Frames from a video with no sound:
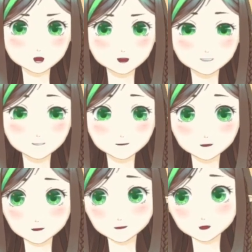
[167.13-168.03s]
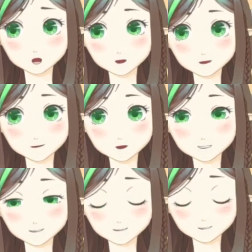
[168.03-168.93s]
This also allows me
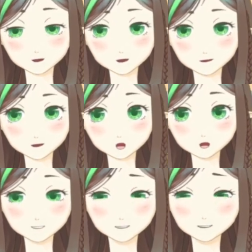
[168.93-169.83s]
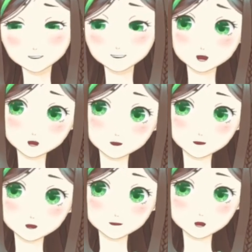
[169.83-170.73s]
later to more easily adjust which
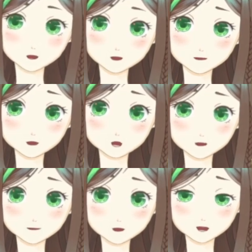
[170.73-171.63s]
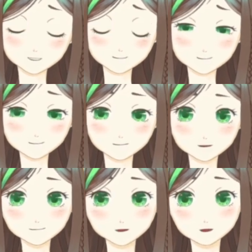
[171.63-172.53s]
parts should be shown behind or in
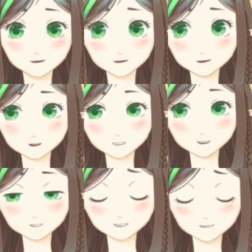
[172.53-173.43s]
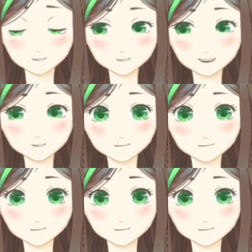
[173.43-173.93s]
front of the player later in the game.